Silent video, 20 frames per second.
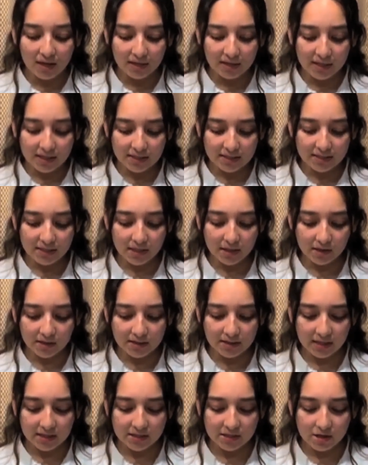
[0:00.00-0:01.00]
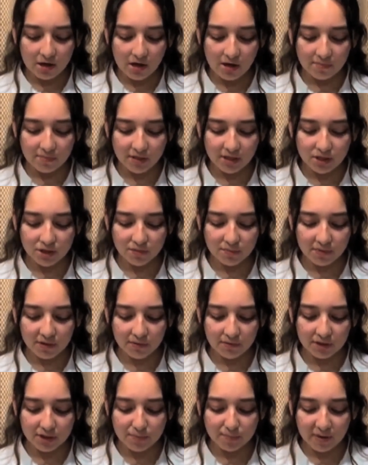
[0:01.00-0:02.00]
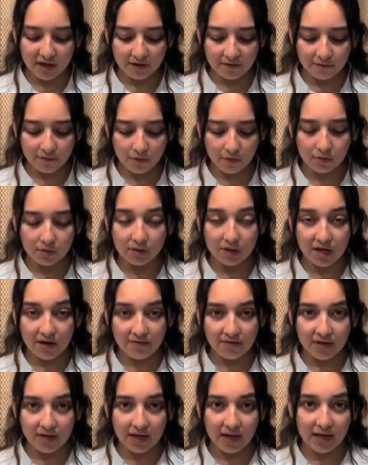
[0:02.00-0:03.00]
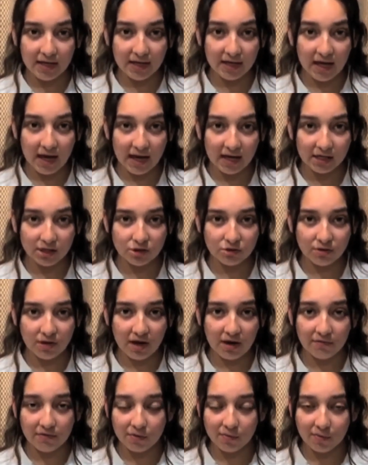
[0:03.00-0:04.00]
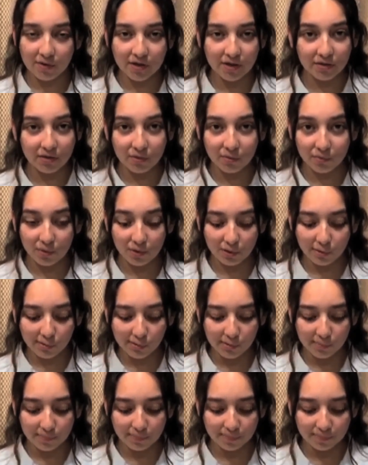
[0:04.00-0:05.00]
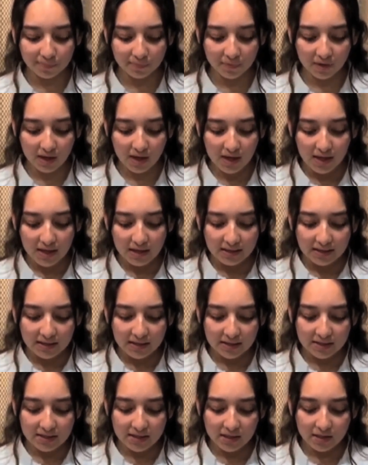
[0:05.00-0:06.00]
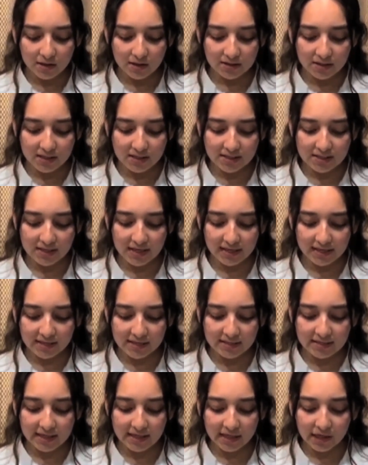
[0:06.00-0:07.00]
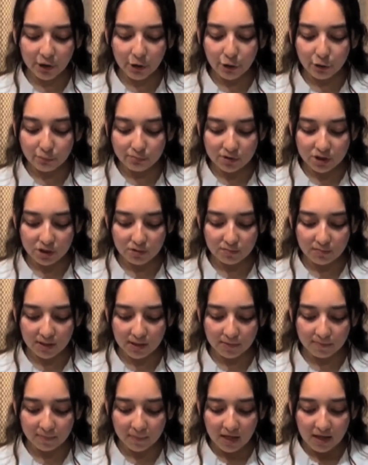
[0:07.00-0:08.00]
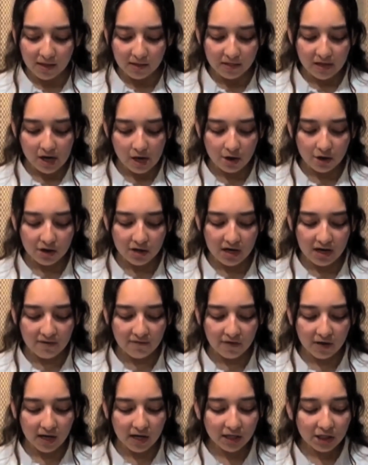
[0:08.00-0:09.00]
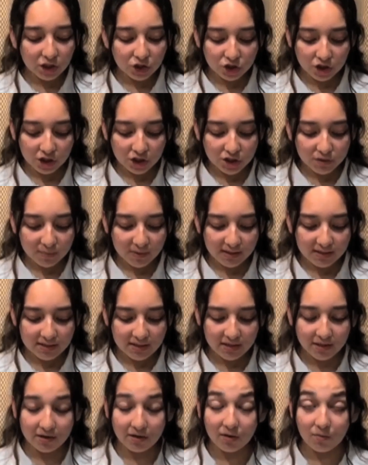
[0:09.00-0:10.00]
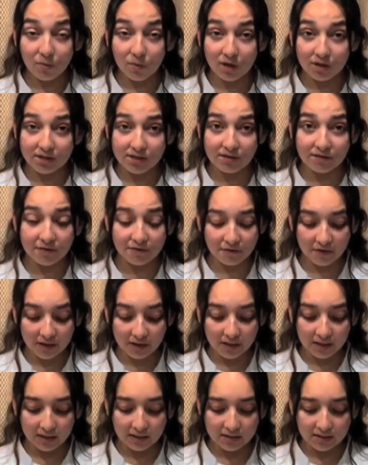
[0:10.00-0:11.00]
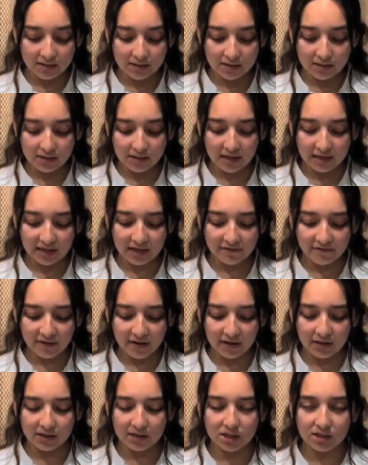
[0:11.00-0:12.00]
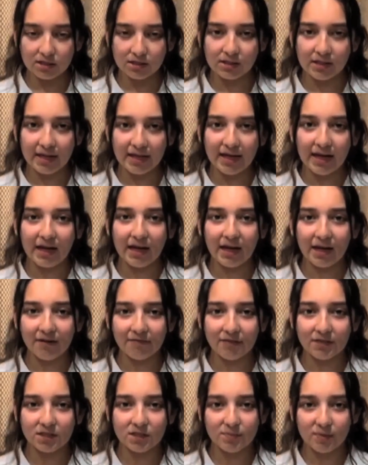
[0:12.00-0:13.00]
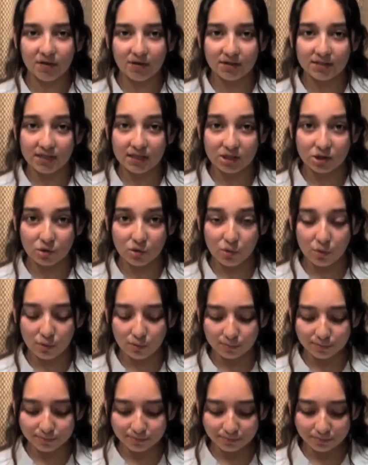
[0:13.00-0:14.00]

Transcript: KidSingers has taught me to be respectful, loving, and kind to everyone in the world. KidSingers is like a second home to me. There are never any judgments and unwanted feelings like I have experienced at school.